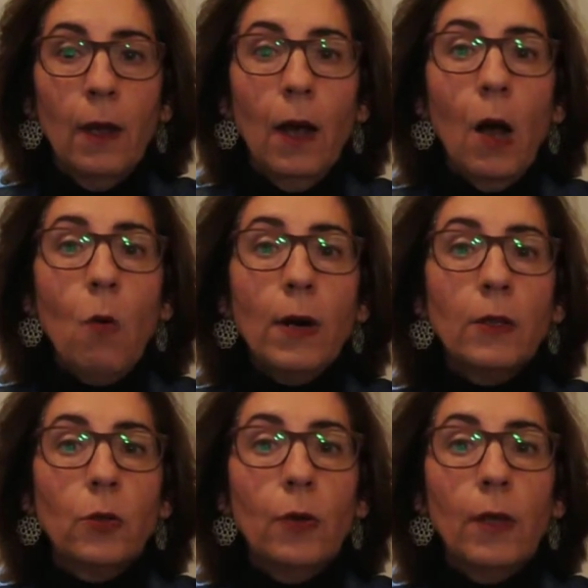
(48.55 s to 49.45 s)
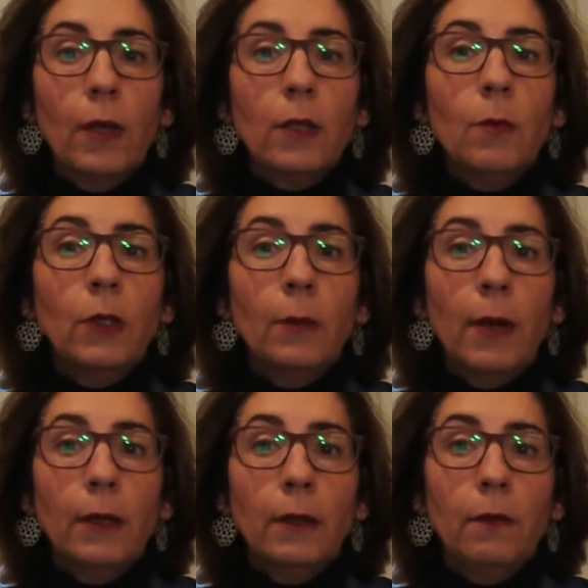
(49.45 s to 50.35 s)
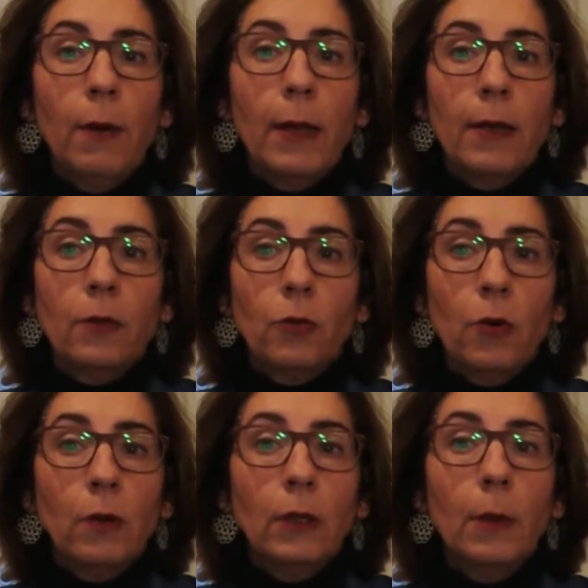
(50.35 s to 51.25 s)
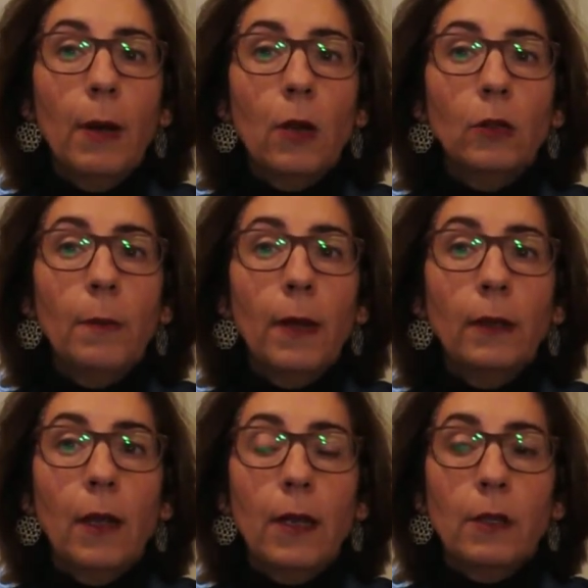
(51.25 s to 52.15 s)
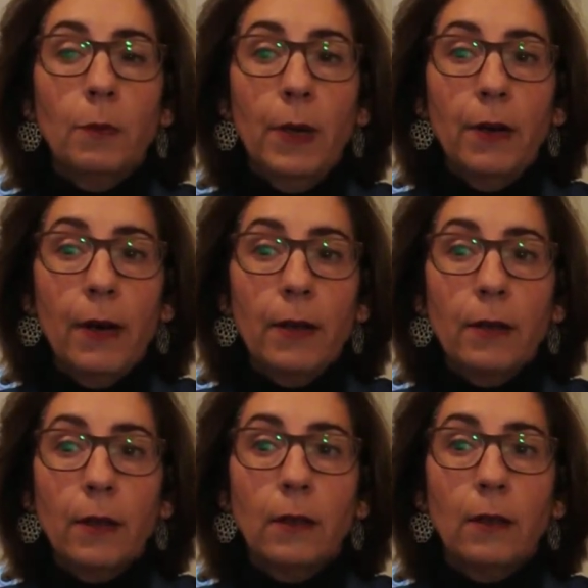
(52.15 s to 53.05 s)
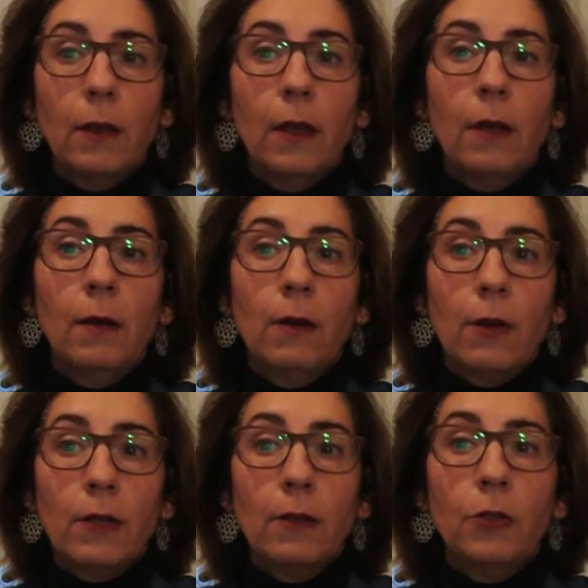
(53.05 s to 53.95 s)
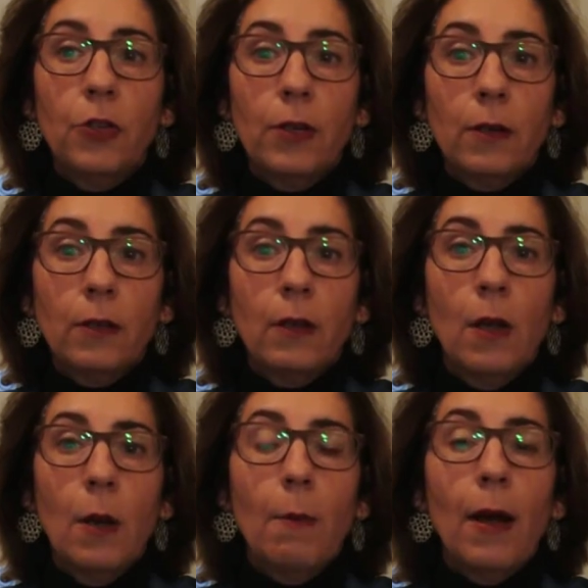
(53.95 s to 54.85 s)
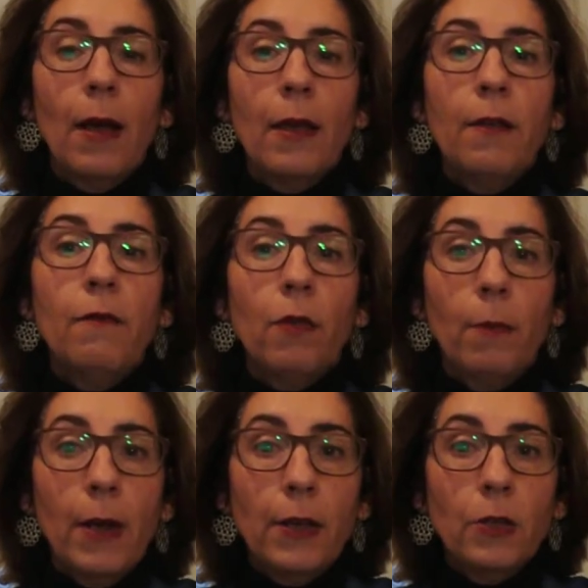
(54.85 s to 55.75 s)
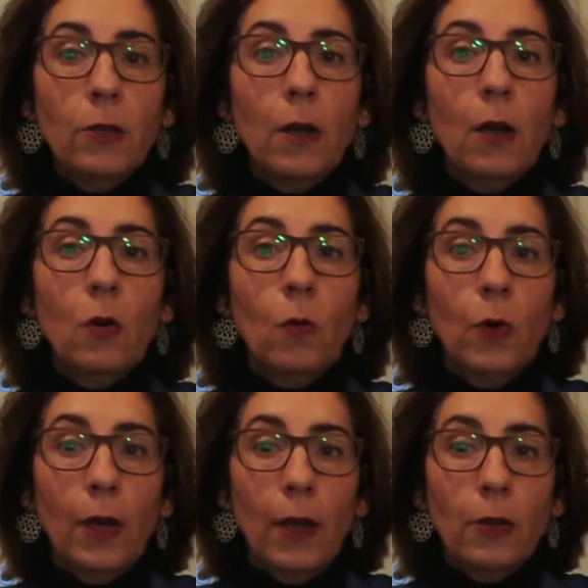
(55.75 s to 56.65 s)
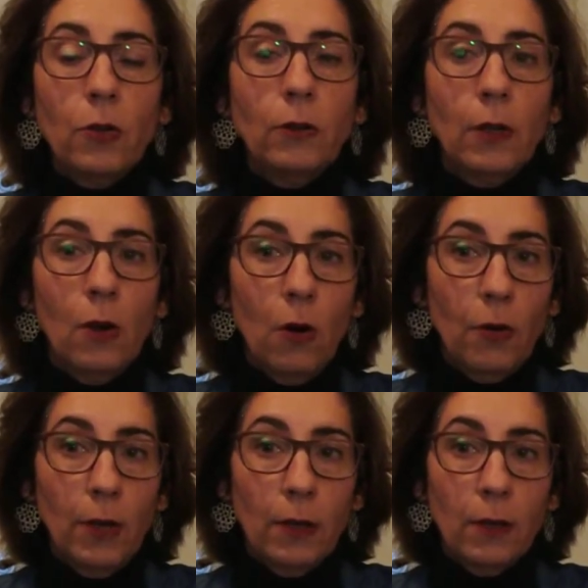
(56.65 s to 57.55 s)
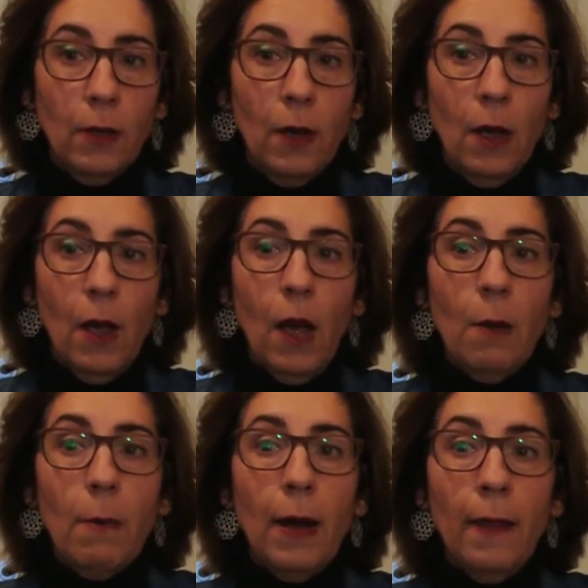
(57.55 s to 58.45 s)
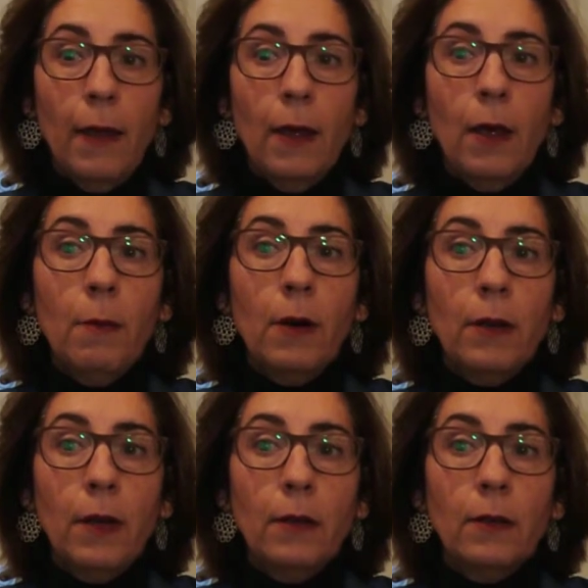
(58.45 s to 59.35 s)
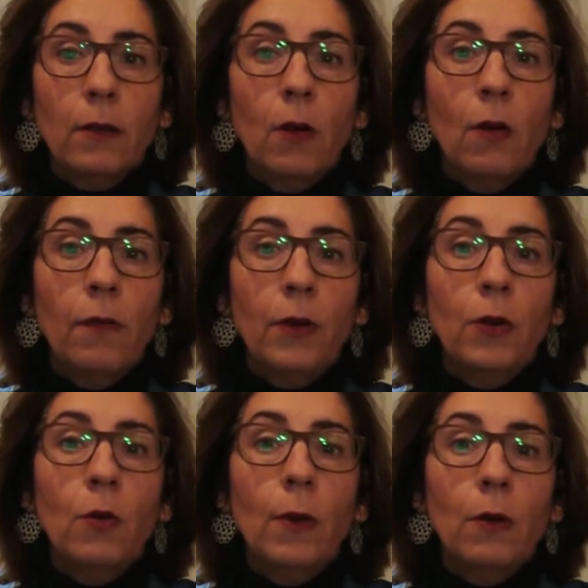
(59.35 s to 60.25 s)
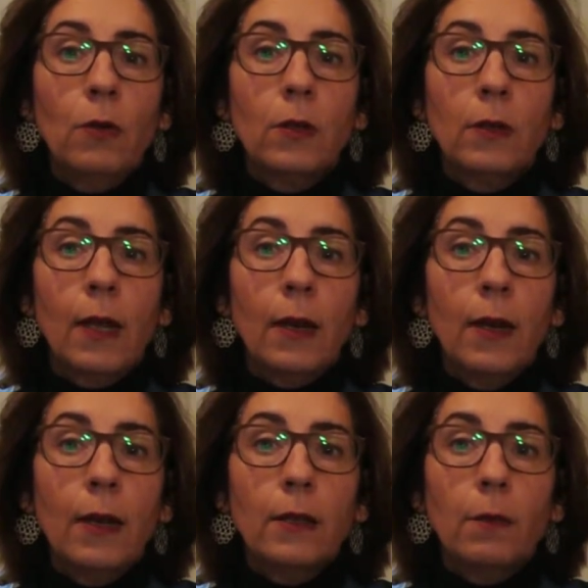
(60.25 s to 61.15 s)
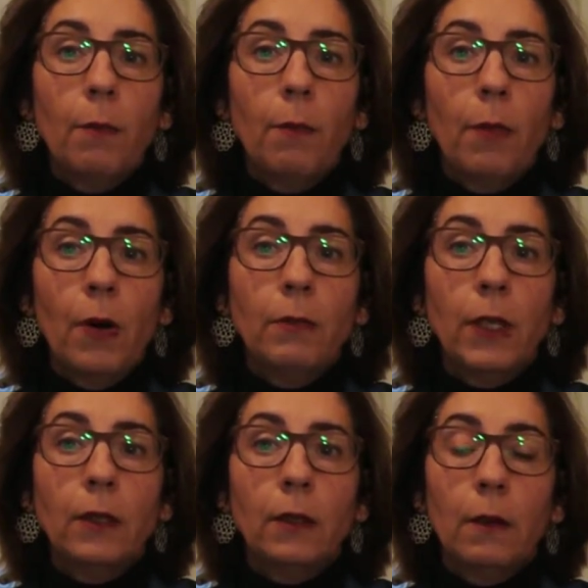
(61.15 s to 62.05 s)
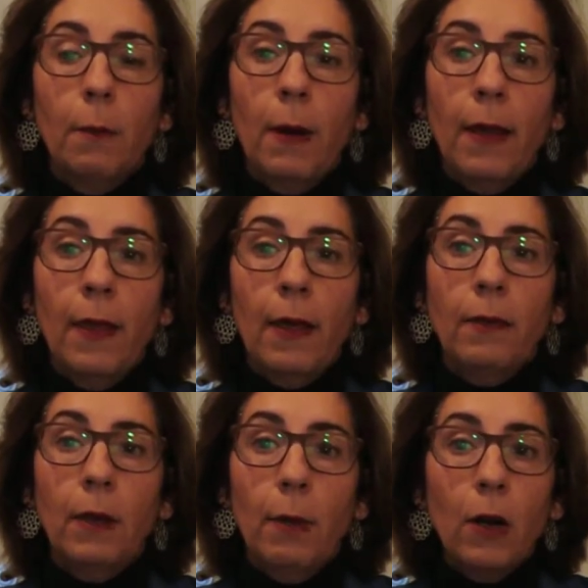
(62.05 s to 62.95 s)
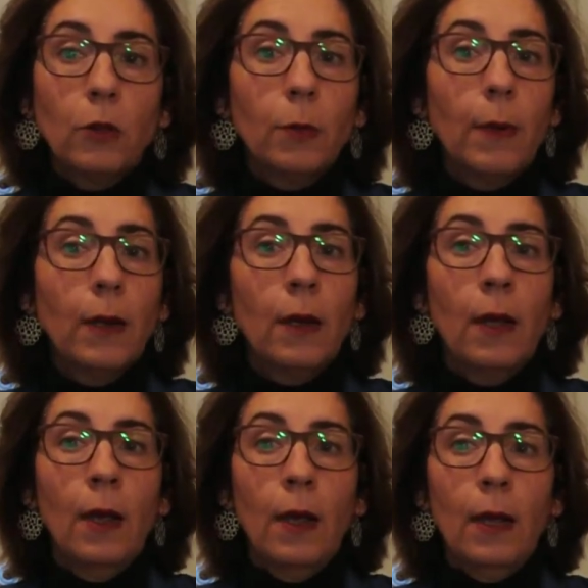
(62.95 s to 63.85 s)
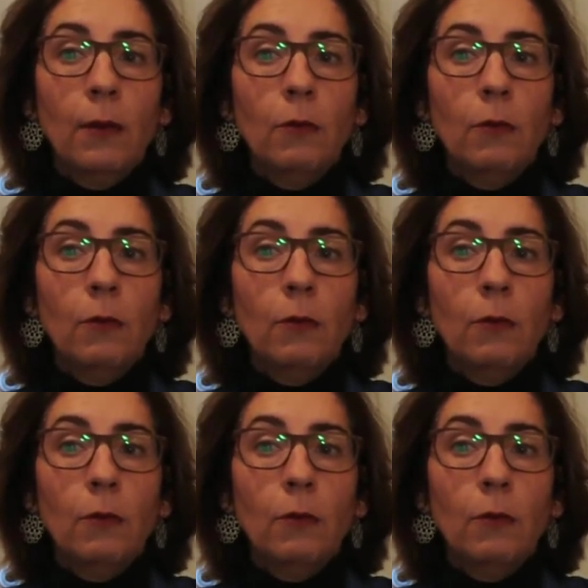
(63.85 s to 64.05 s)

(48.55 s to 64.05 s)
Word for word: Our study is motivated by the strong development experienced in recent years by information and communication technologies and by the emergence of numerous techniques prompted by the development in